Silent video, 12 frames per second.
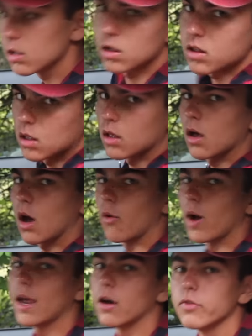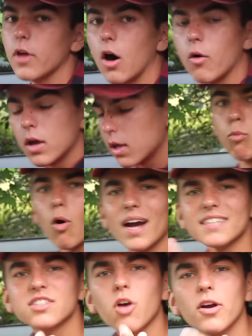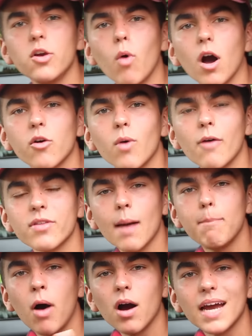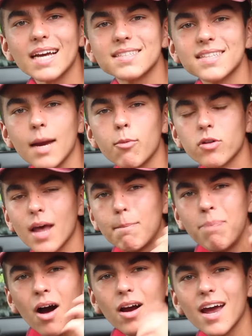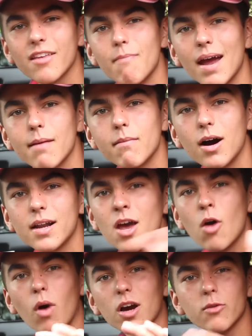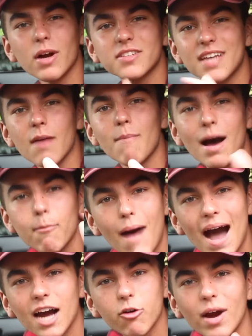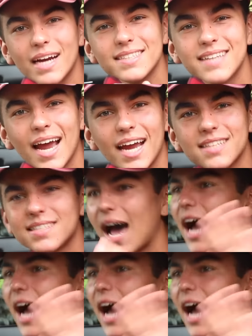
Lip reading: Oh, hell no. Boy, I saw you walking around with that punk-ass skateboard and that punk-ass man bun, walking around scaring my Great Danes.